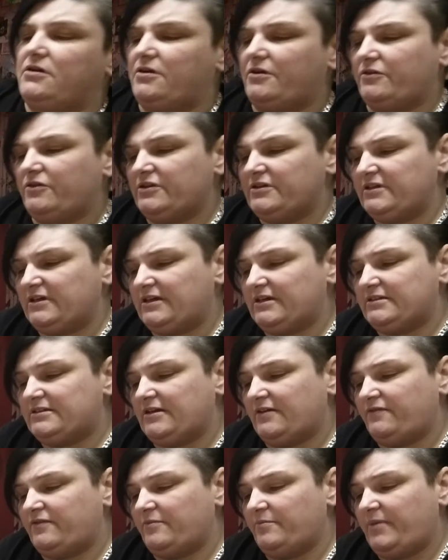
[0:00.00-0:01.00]
hmm. looks like it's
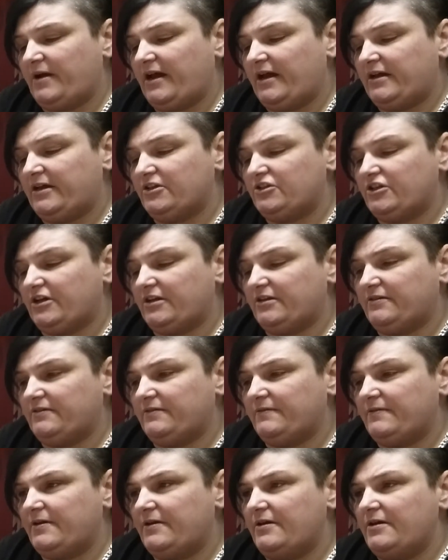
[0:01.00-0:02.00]
different packaging.
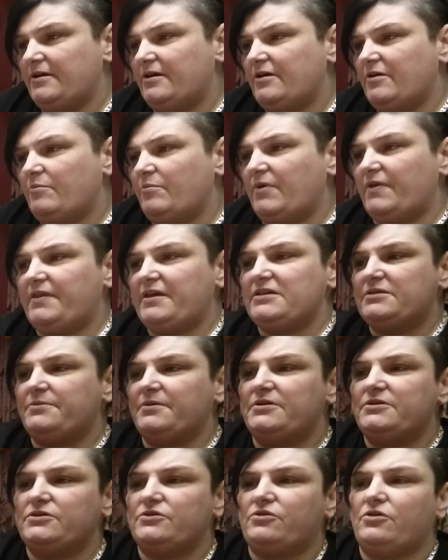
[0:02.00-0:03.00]
But these
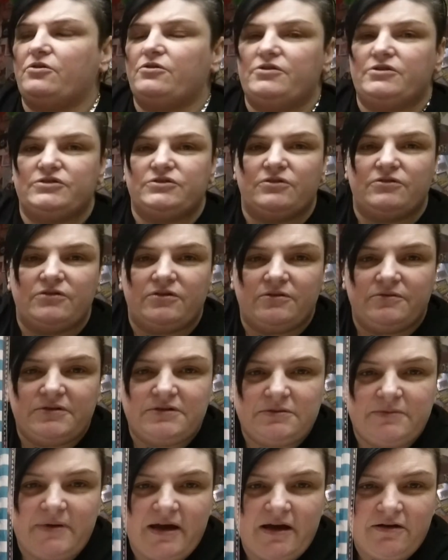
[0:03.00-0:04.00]
ones are horizontal
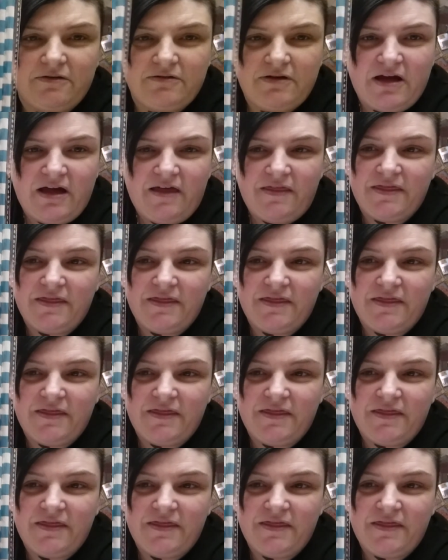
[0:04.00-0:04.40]
as well.